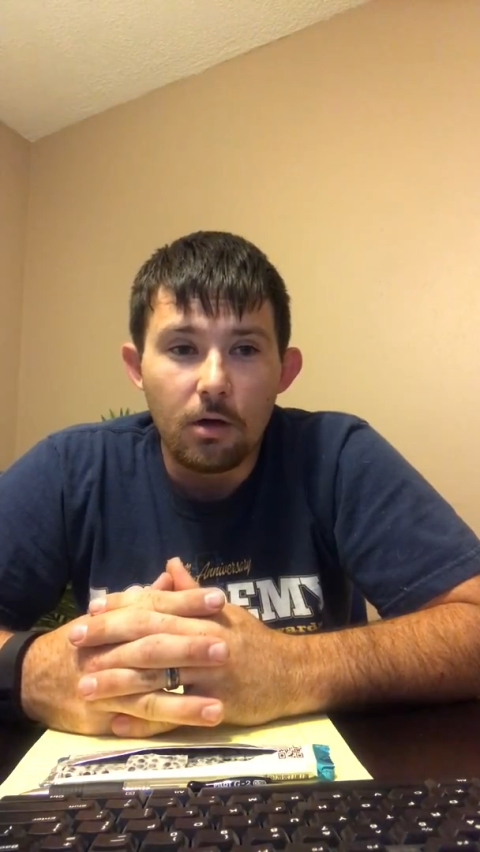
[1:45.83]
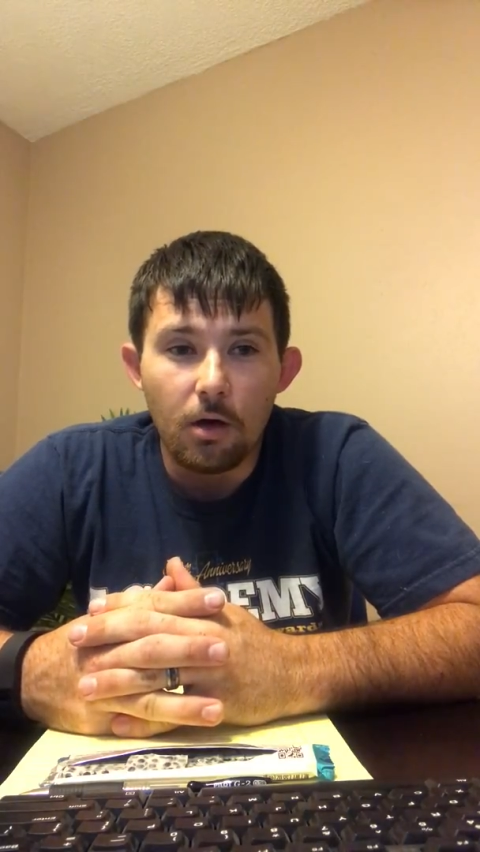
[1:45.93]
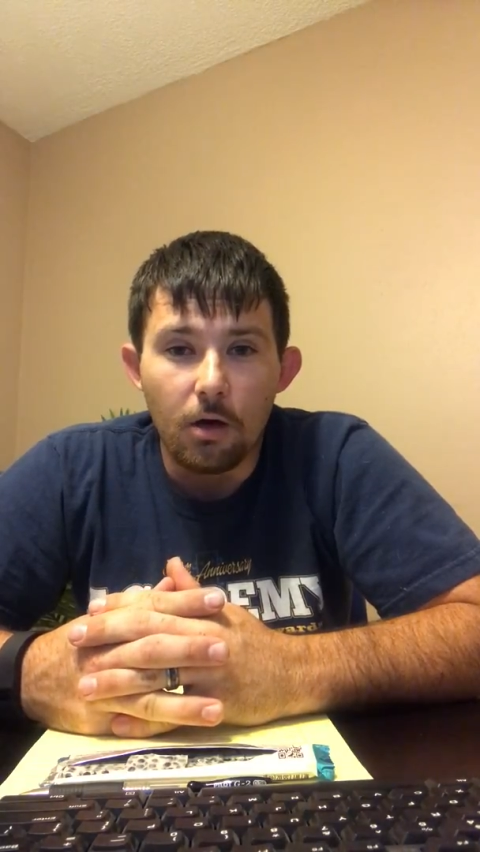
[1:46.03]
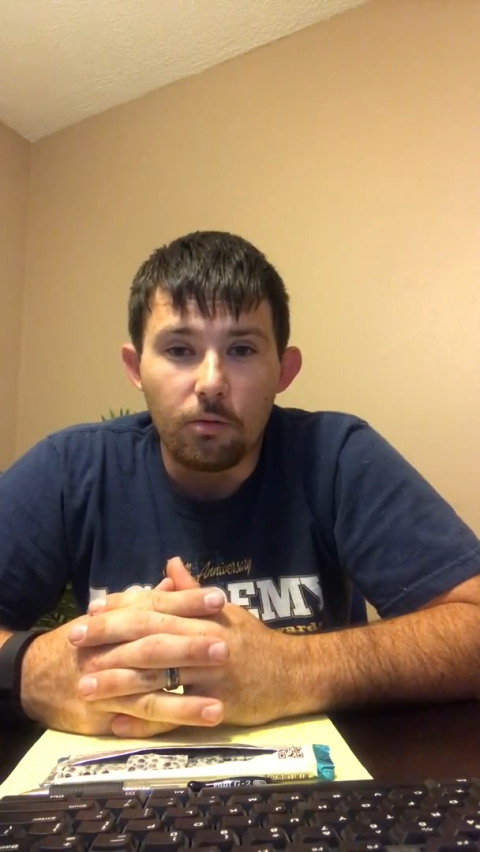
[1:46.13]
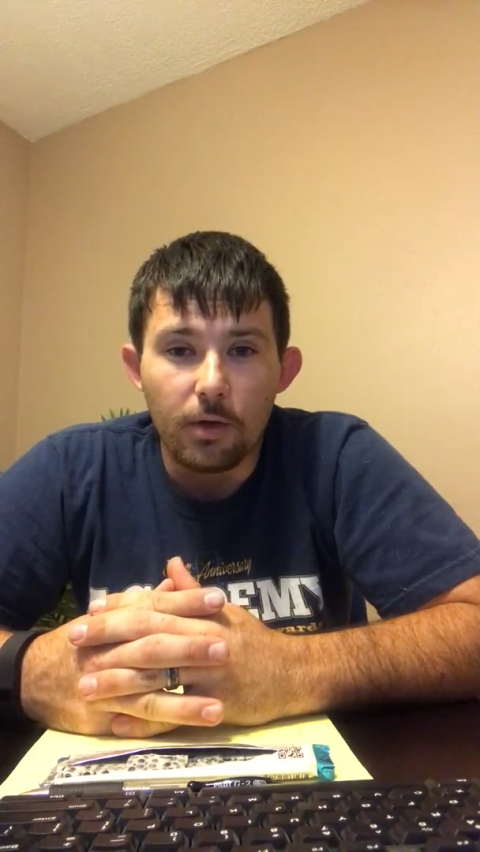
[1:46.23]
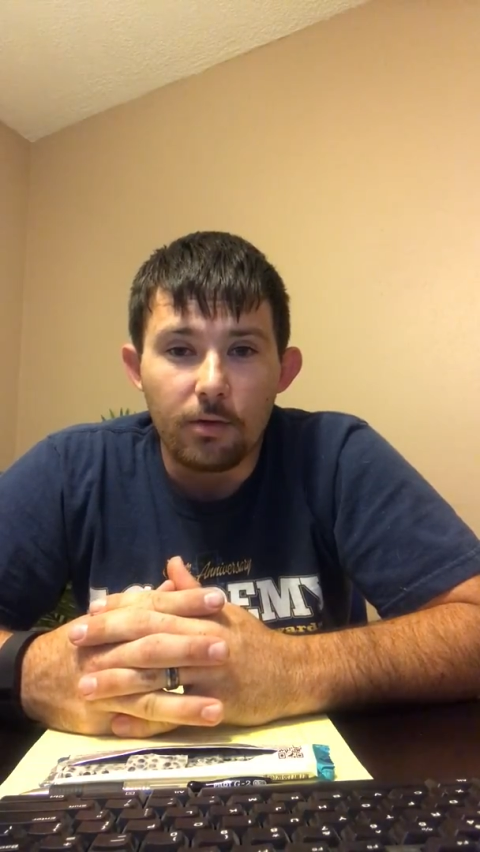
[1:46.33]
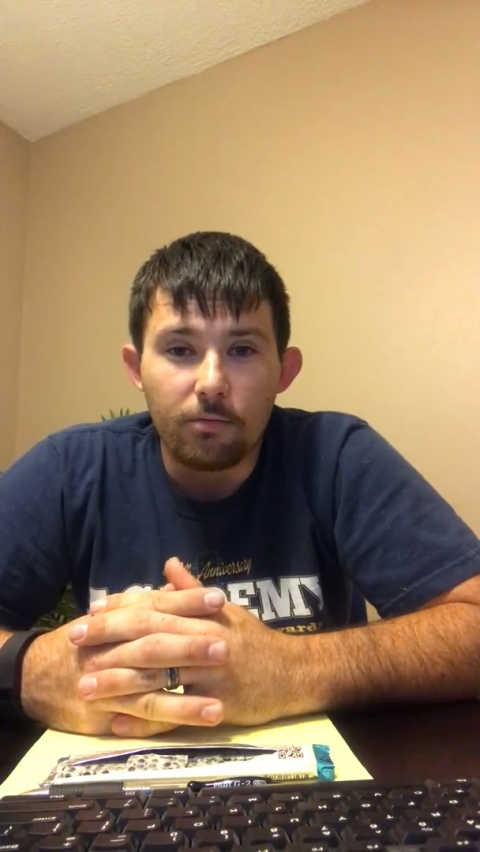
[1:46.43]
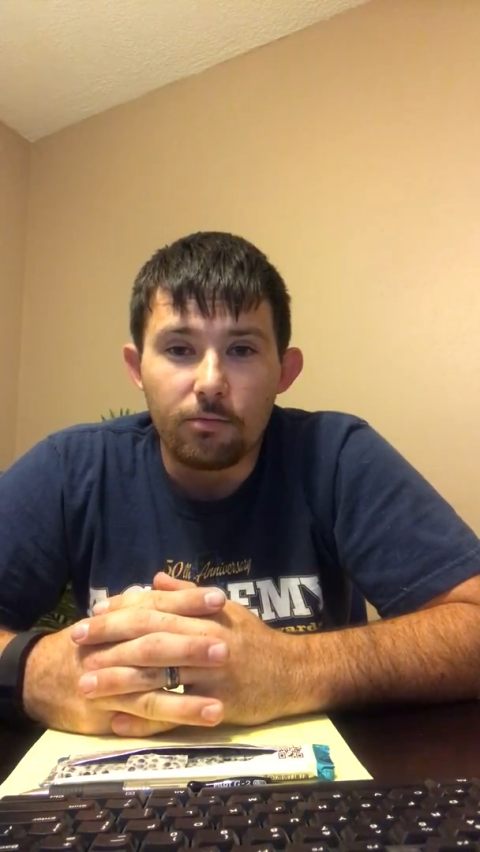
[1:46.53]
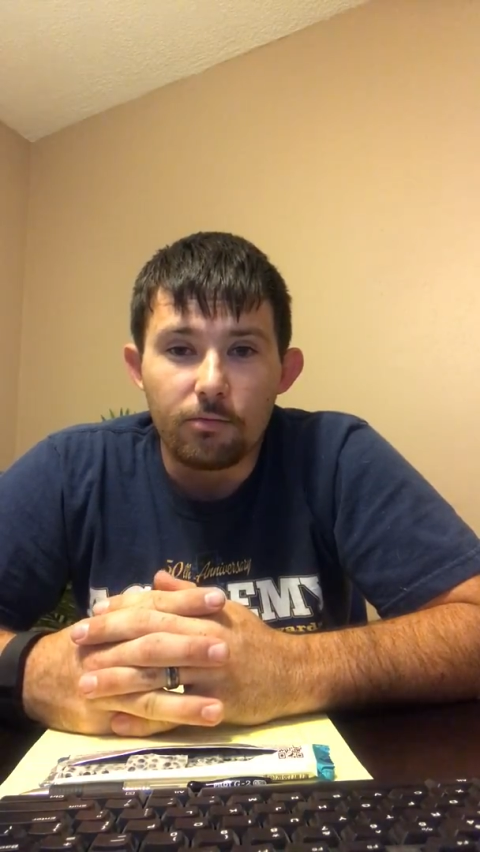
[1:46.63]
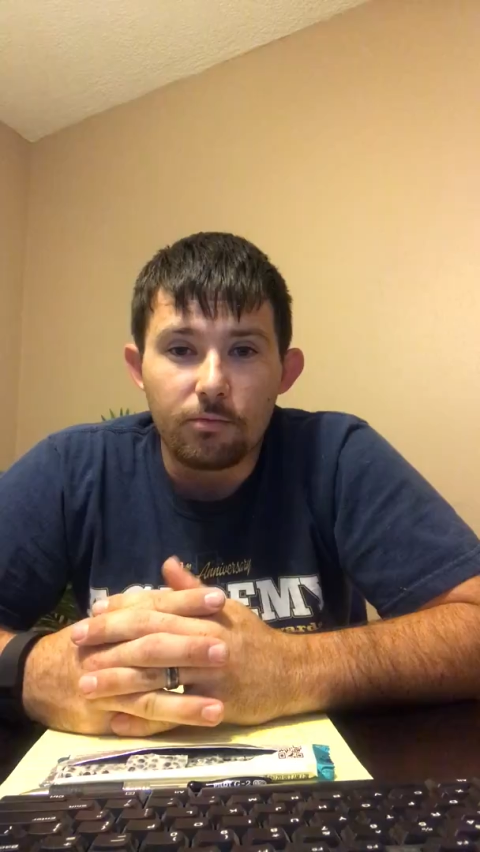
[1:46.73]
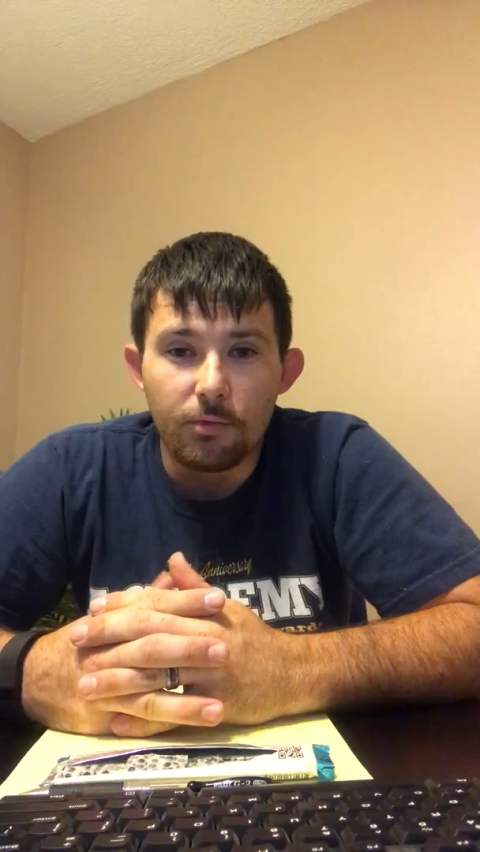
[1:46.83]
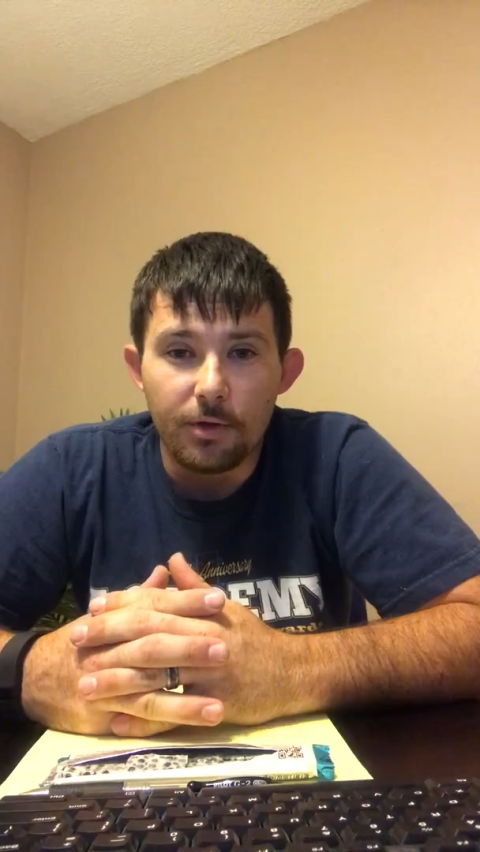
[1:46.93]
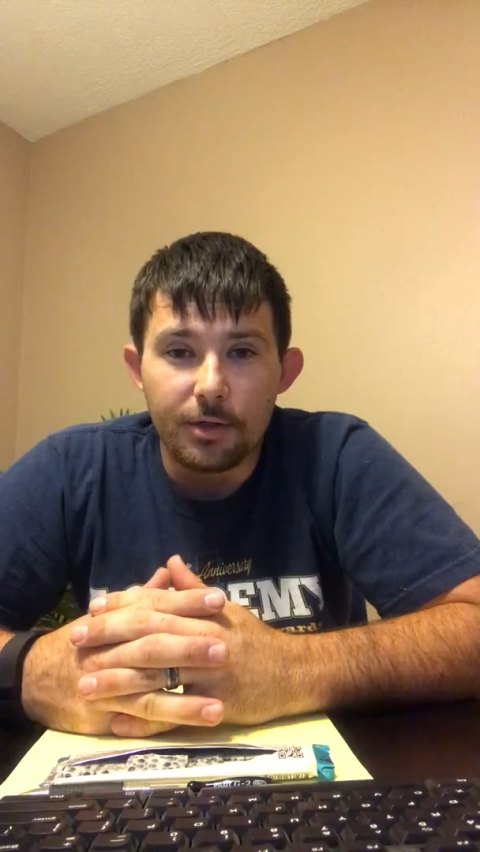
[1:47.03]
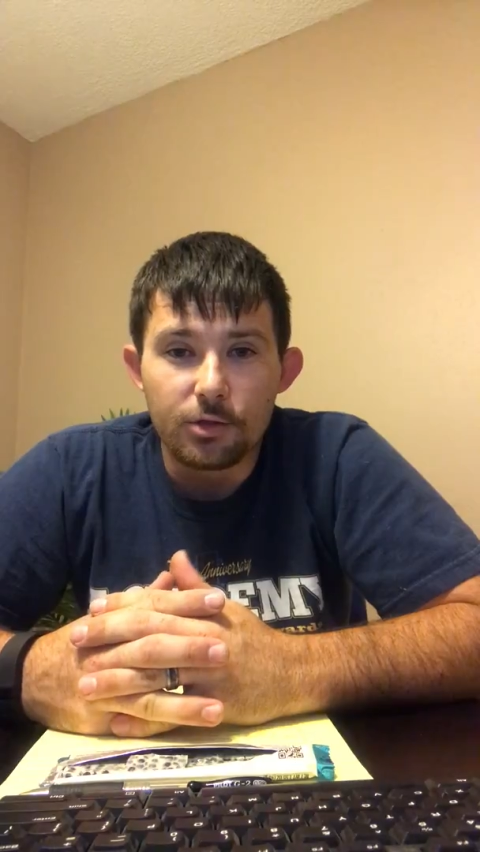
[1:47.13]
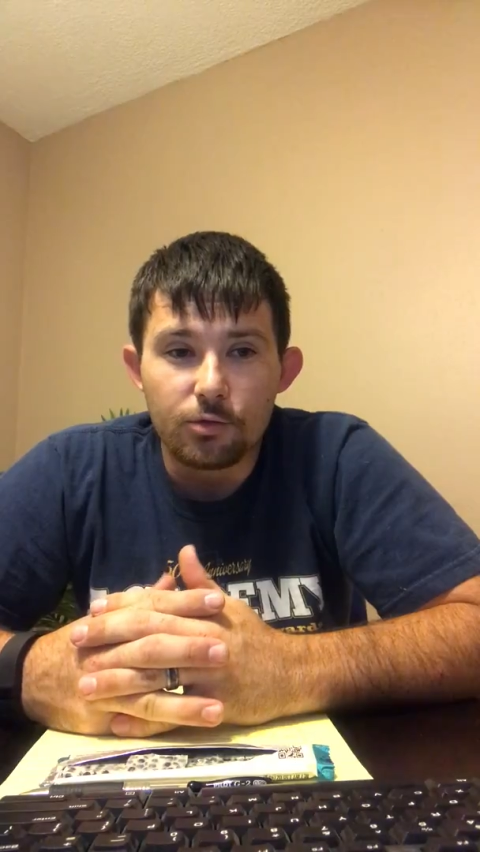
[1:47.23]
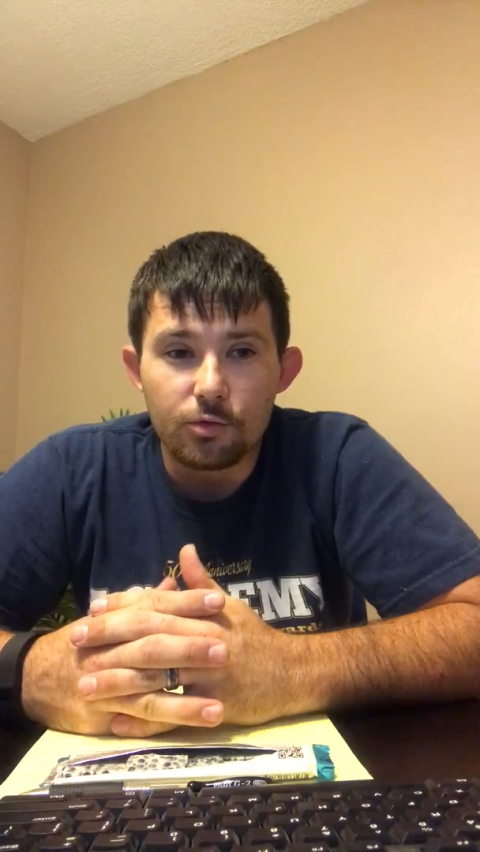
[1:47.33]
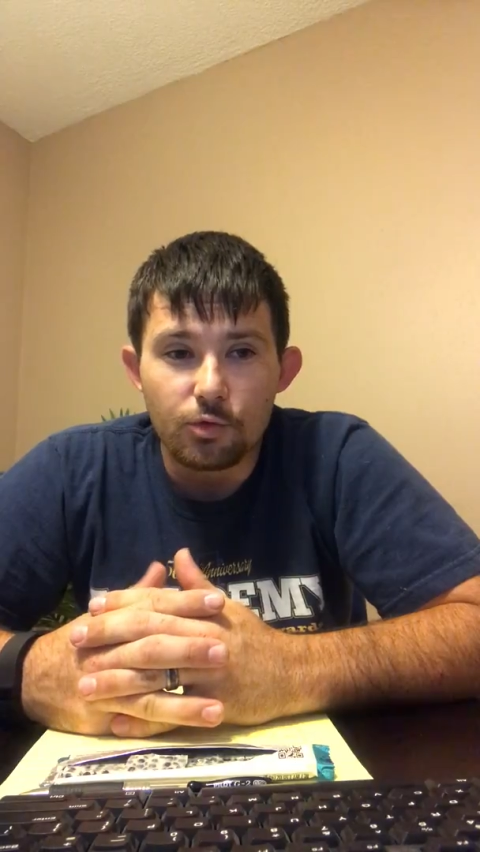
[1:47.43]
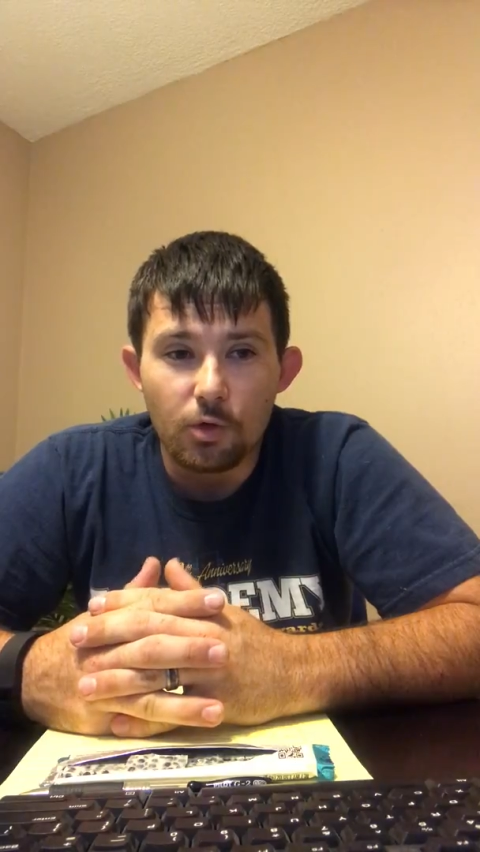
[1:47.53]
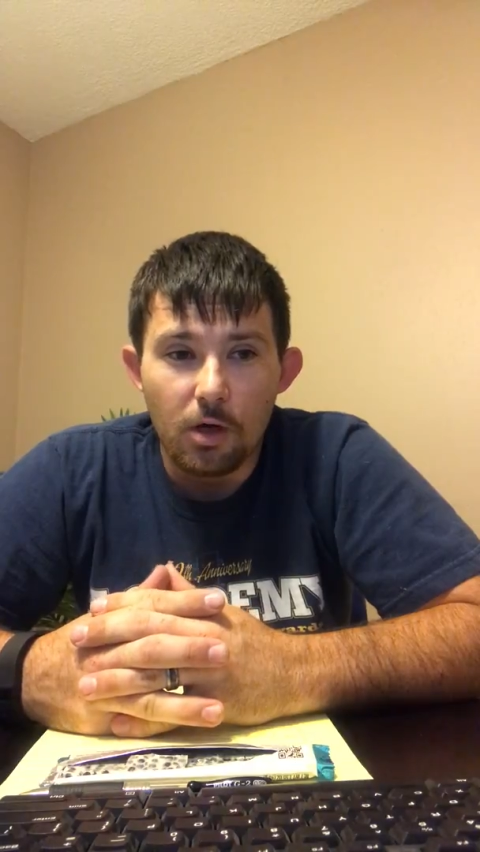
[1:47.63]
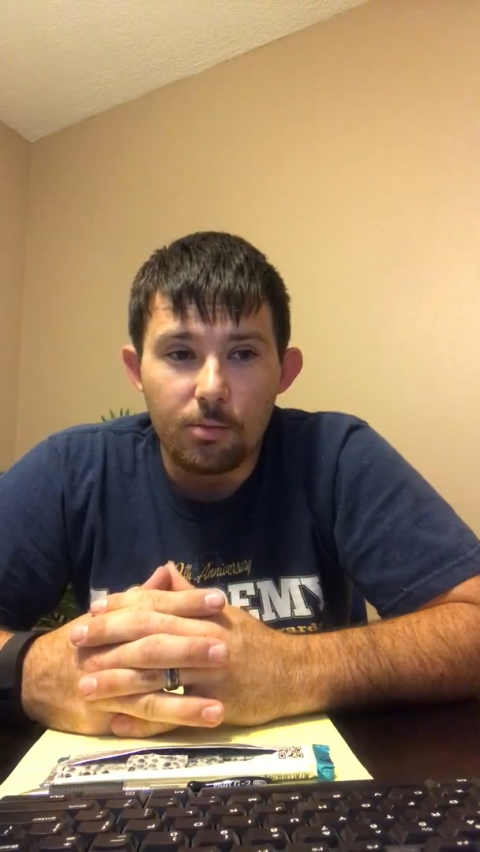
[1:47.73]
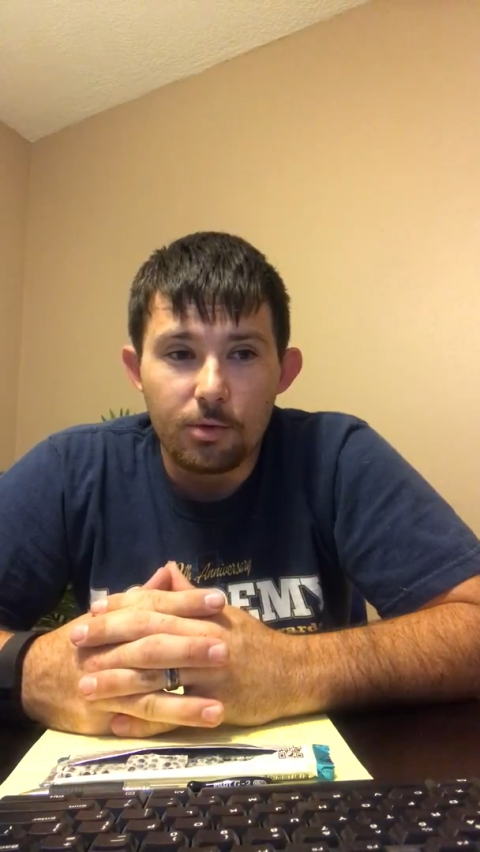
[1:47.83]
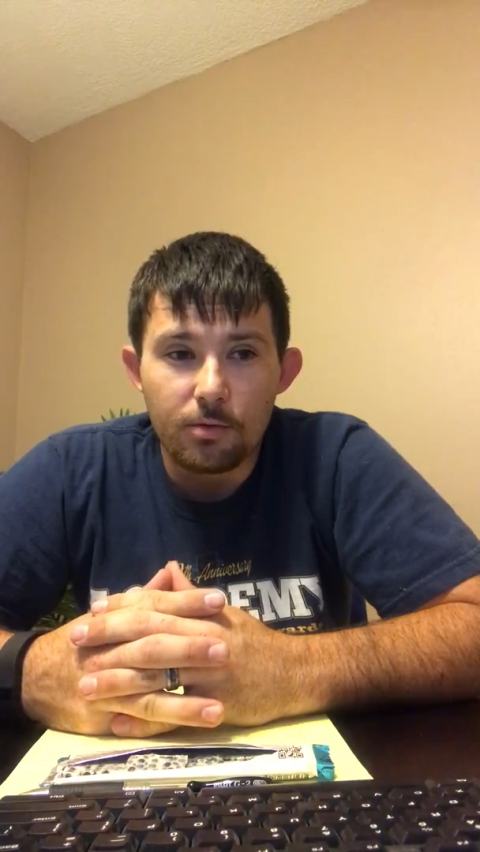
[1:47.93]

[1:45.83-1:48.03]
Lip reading: around the initial drop.